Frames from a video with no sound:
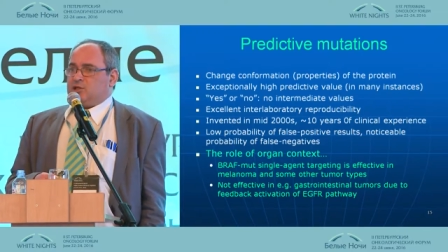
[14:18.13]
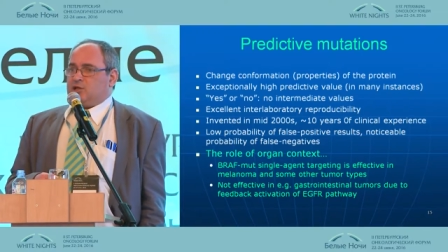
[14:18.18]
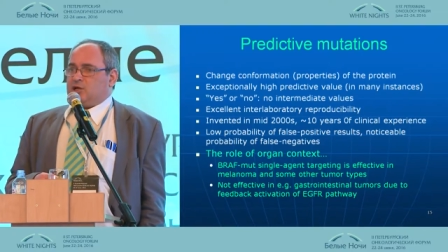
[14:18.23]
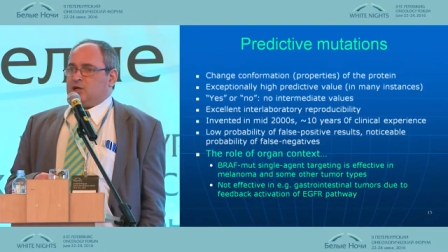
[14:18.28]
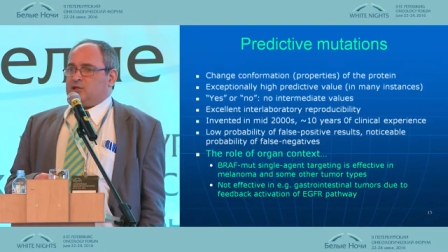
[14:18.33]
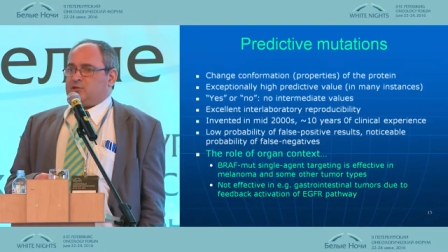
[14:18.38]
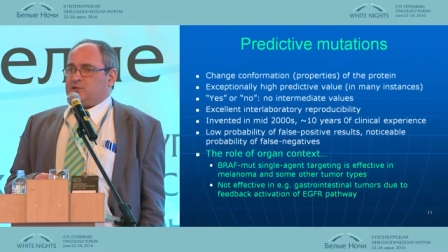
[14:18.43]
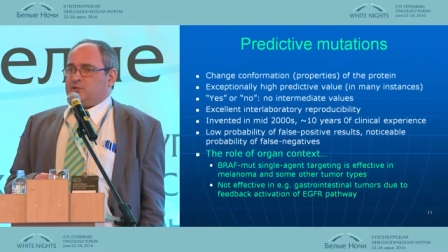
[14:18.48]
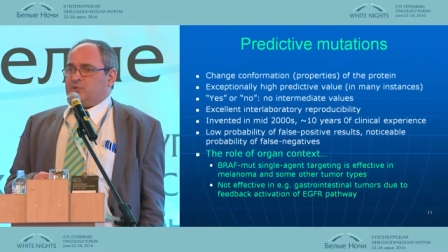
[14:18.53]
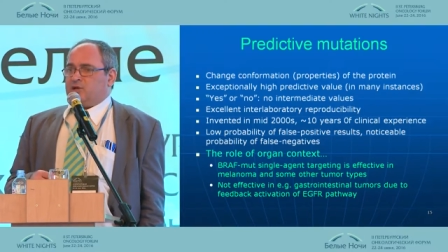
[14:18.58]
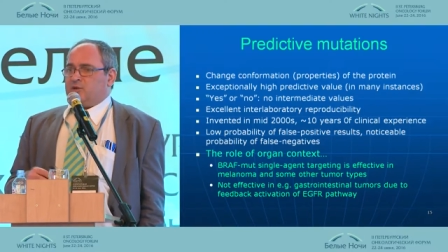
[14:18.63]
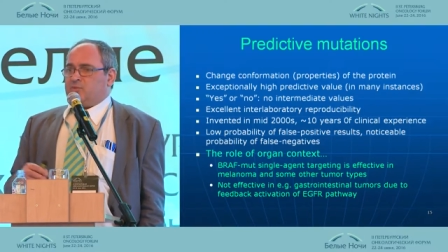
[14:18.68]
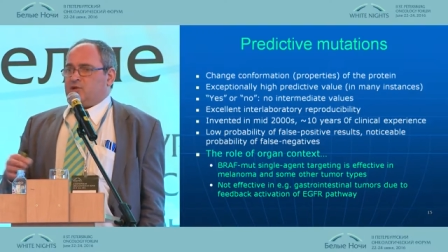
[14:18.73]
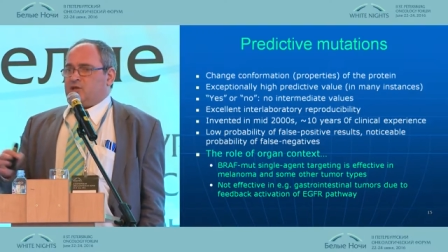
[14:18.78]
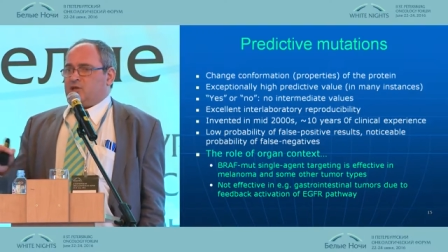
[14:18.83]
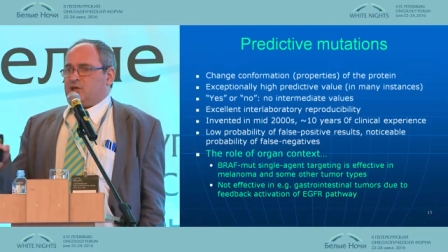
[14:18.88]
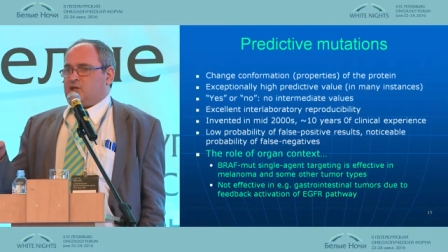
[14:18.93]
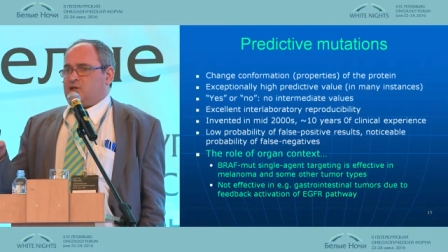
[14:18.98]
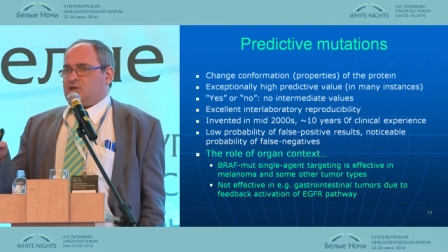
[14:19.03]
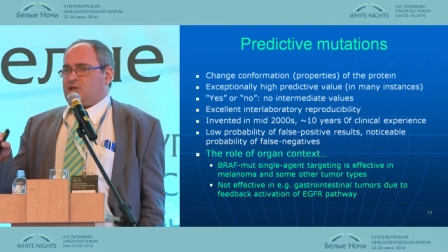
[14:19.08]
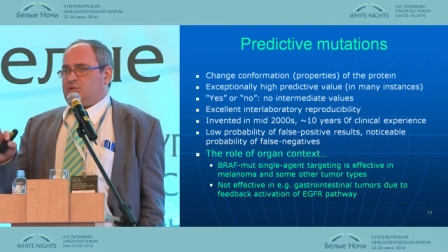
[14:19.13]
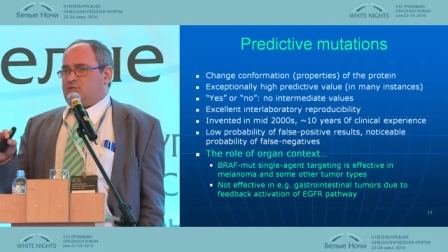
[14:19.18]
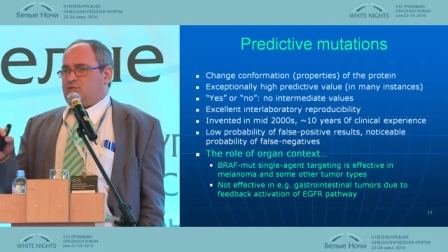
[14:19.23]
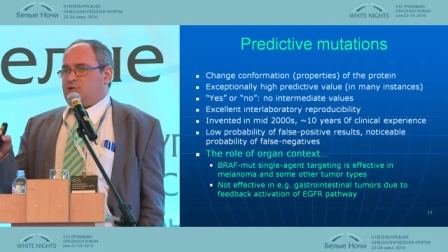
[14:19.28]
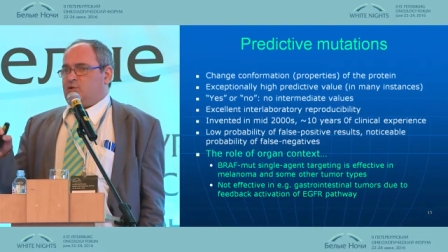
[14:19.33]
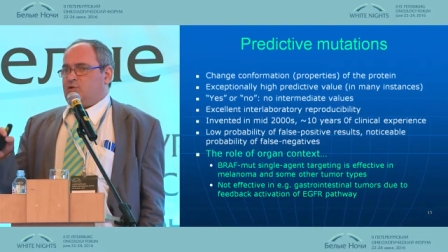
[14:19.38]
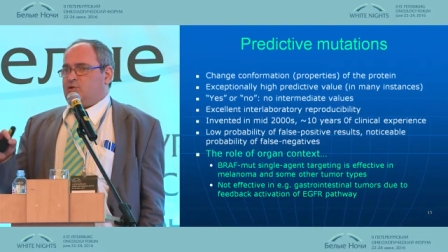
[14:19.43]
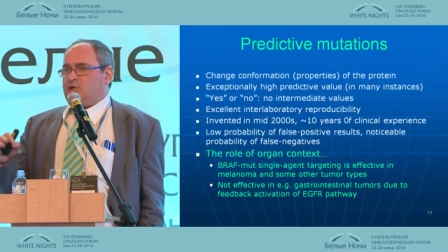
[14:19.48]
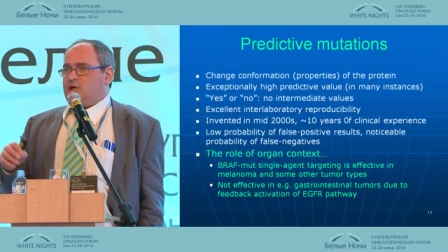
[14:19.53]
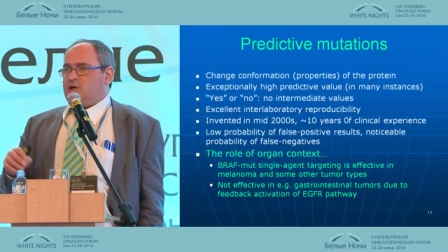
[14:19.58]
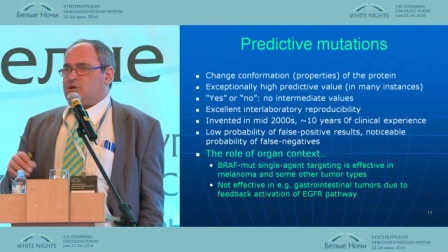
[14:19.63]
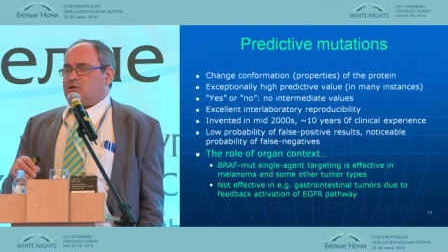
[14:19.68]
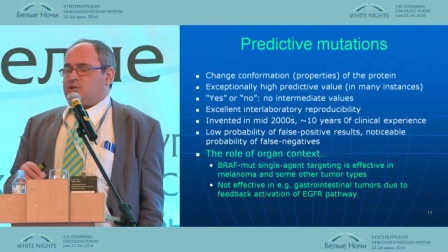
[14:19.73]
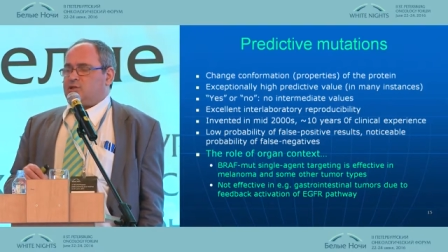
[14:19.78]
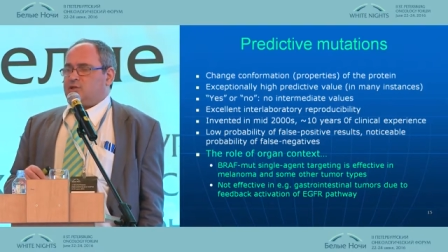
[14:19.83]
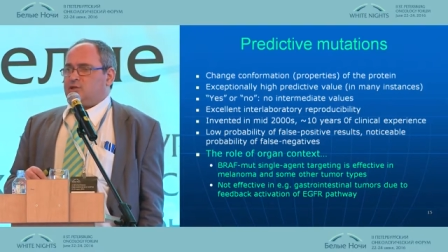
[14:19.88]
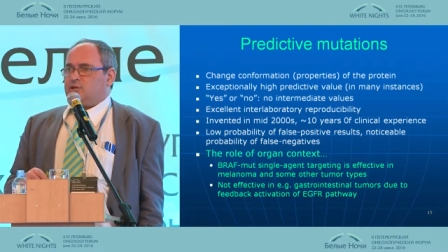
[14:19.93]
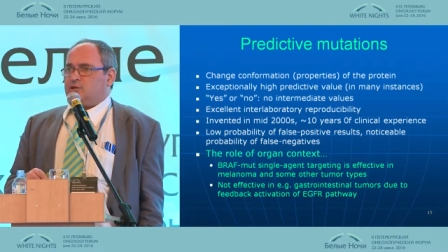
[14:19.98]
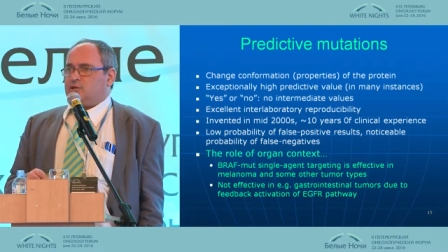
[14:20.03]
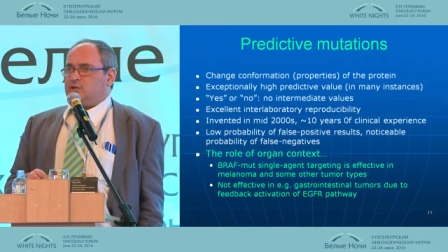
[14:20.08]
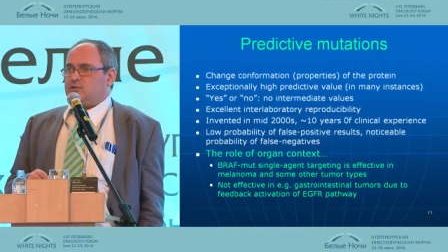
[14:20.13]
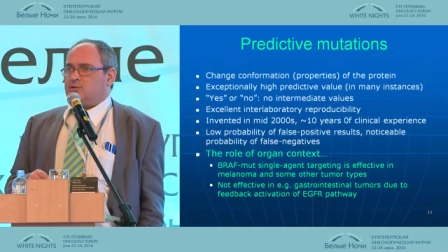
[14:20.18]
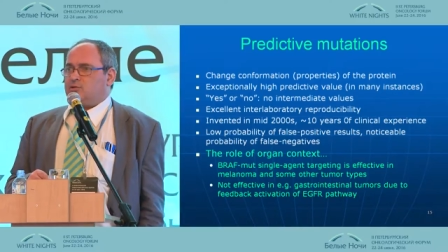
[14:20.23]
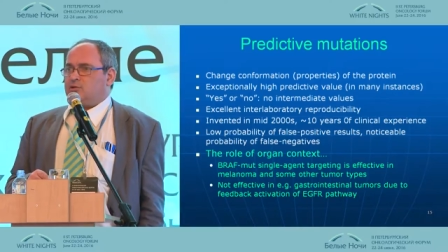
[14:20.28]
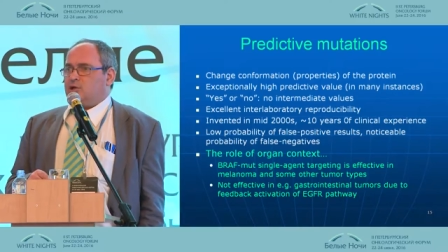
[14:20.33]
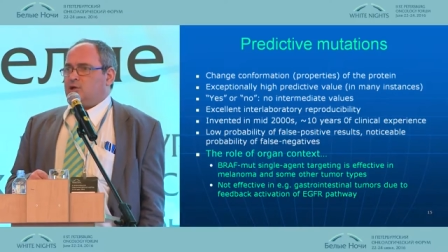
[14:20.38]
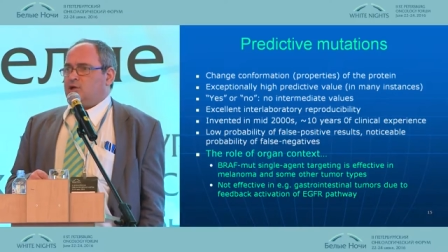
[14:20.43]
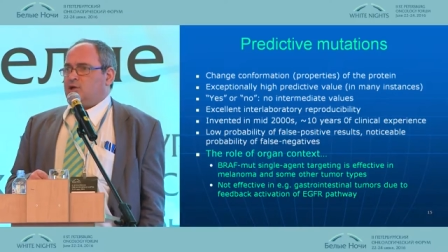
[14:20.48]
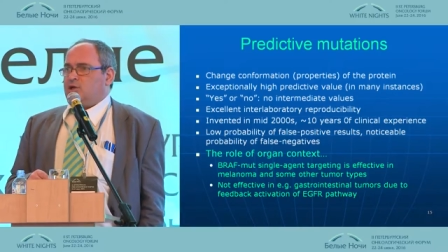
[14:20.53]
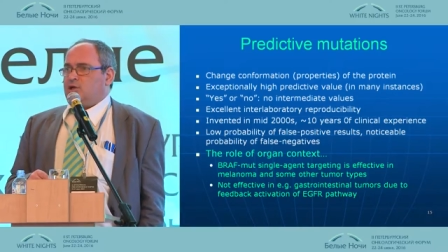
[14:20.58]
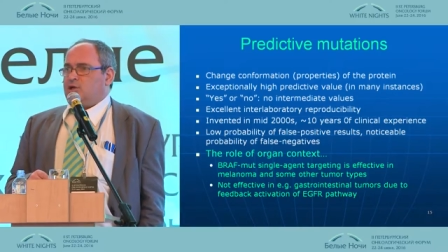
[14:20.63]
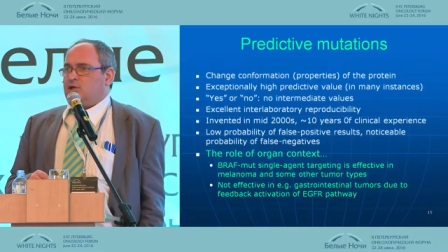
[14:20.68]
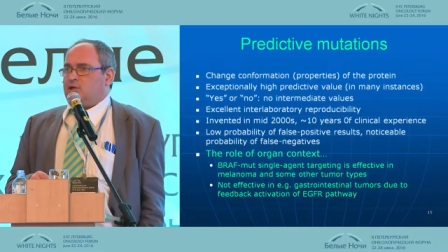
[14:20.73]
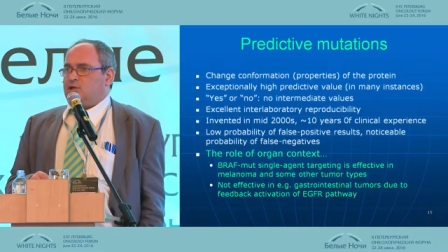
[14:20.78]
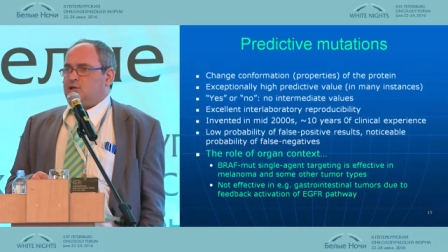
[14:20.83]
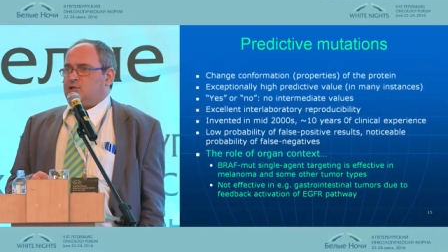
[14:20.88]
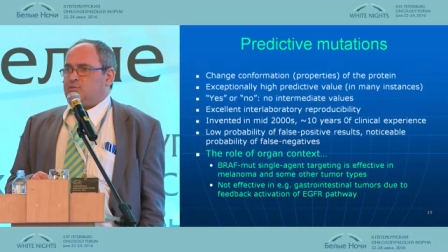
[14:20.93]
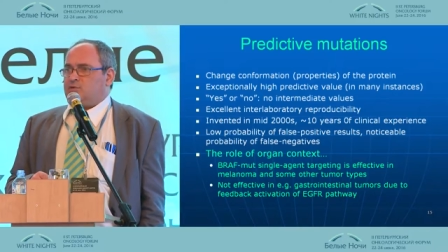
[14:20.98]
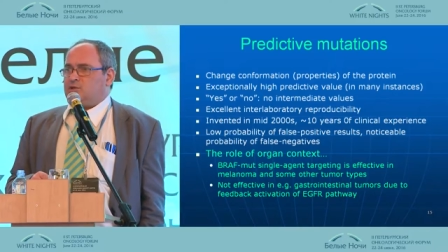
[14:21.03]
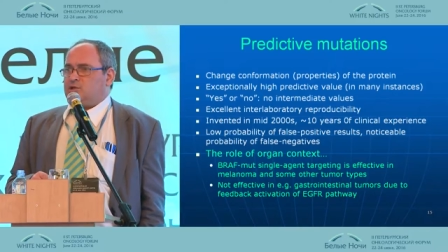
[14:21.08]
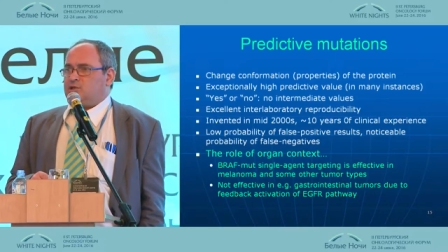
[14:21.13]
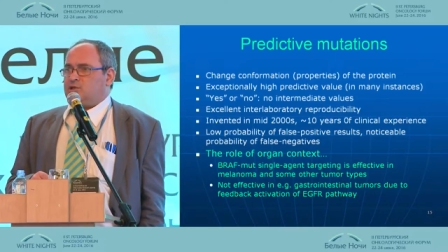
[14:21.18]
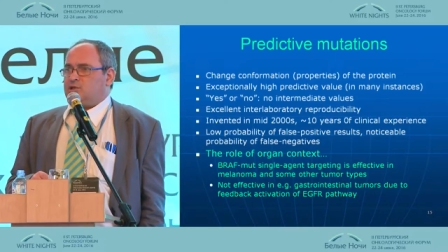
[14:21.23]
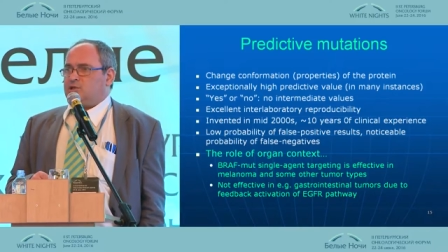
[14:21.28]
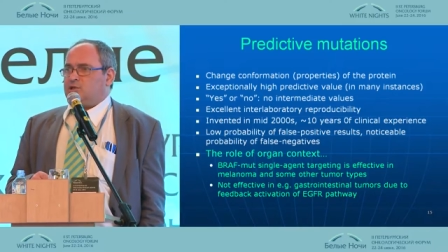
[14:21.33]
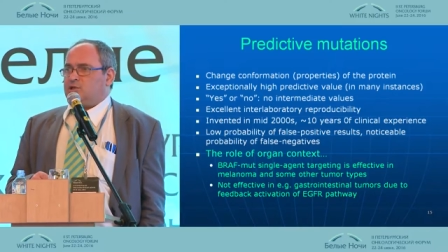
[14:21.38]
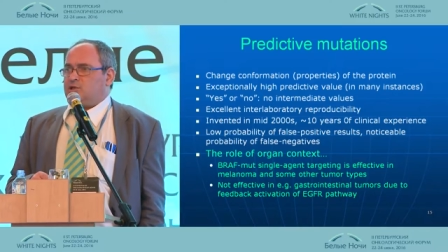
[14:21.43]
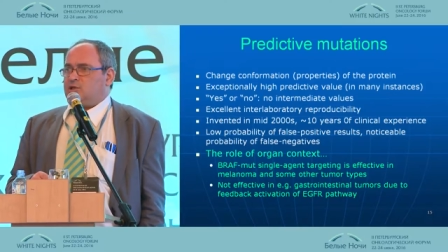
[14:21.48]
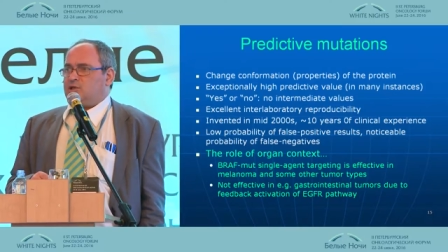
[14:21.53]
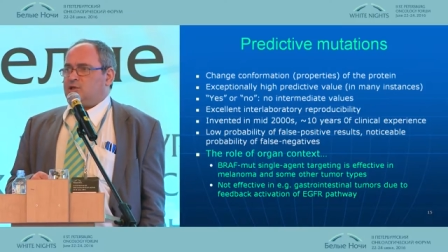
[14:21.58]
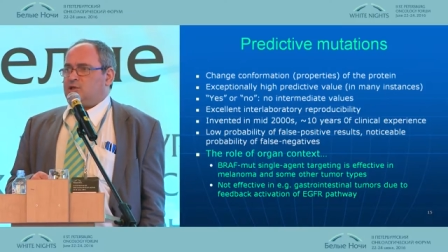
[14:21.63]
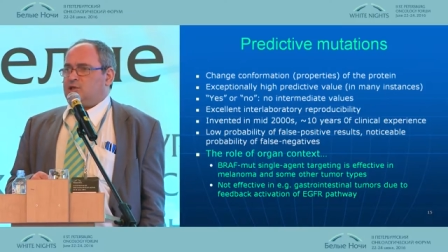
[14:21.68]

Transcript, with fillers: I remember that a few years ago it was uh,